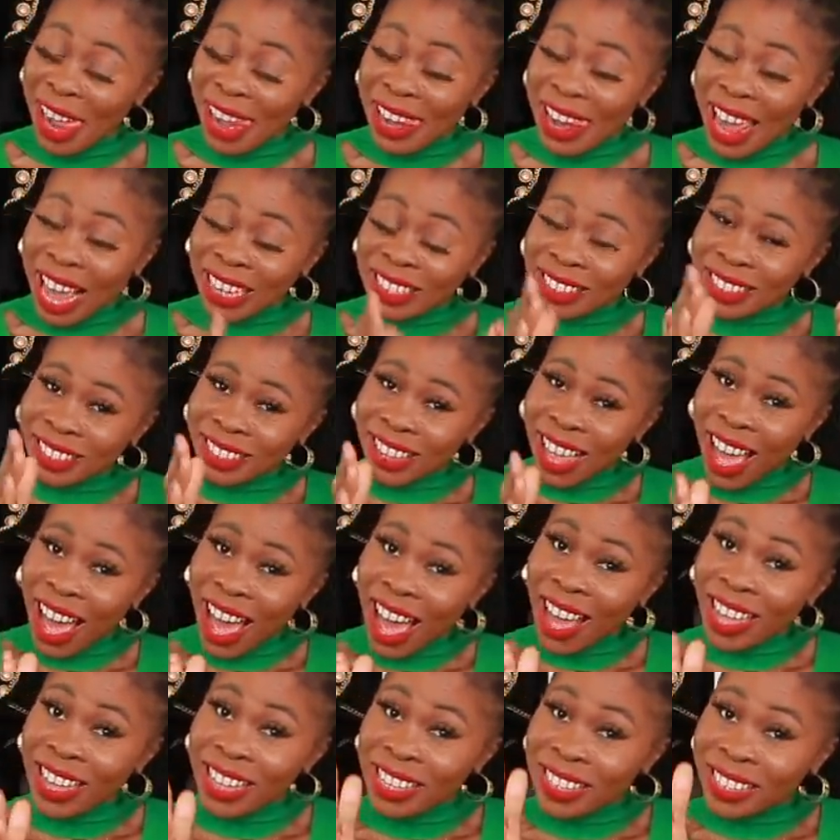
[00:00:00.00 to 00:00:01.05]
Like
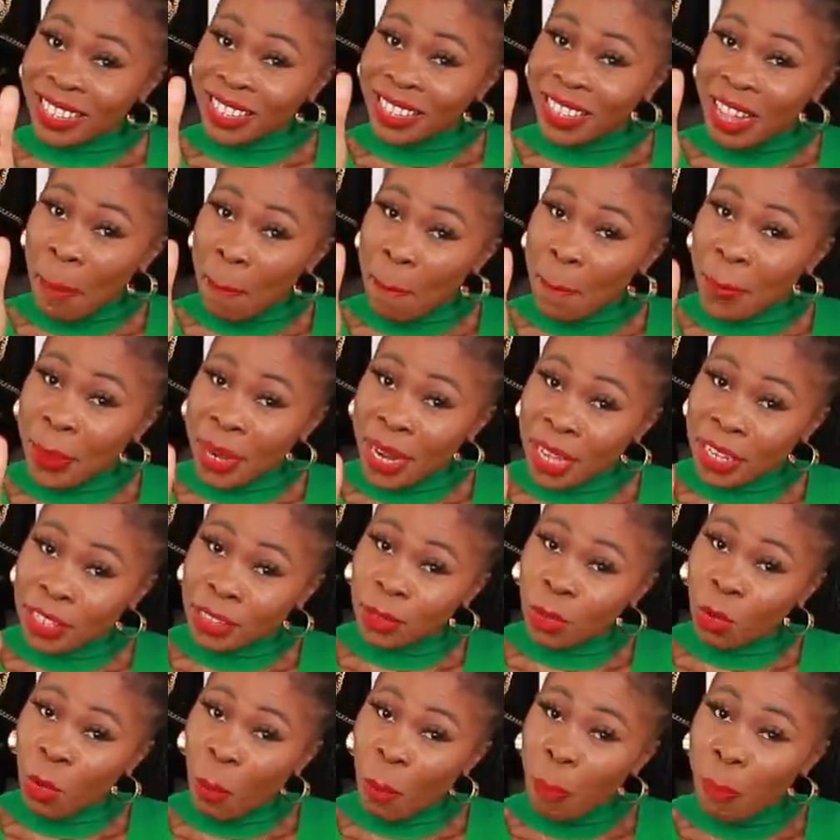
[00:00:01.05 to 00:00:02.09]
Zara is the
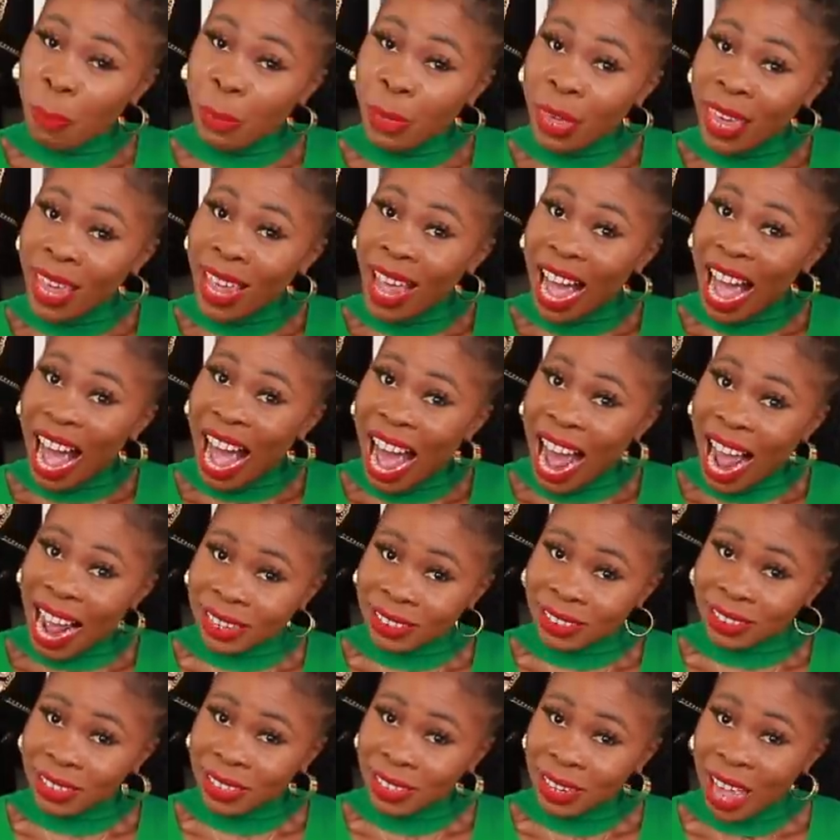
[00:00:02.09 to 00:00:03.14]
place to be
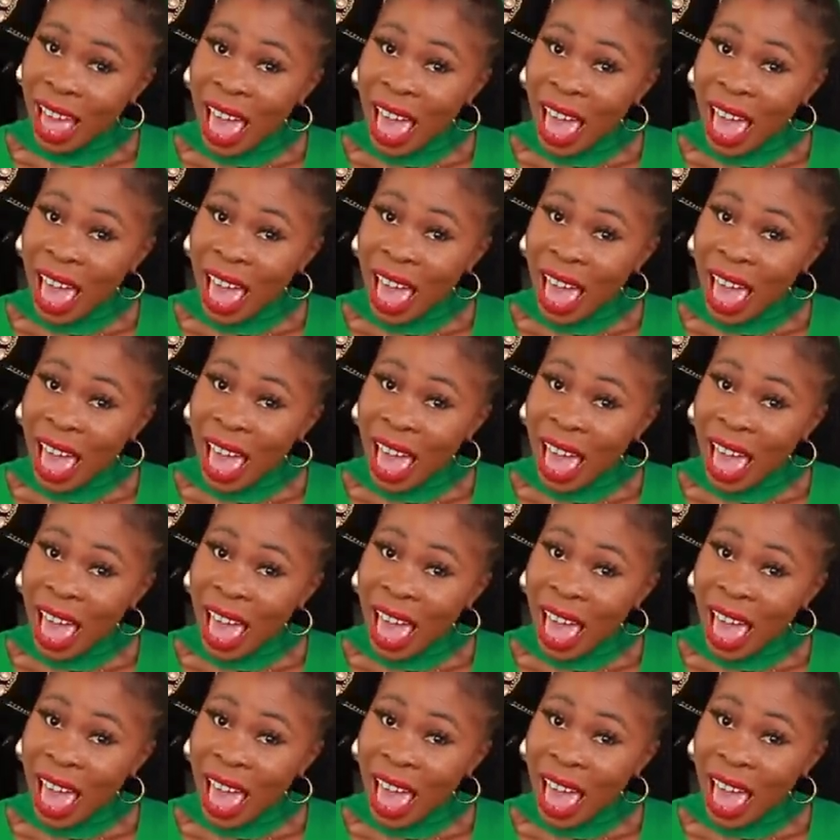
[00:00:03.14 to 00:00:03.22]
at.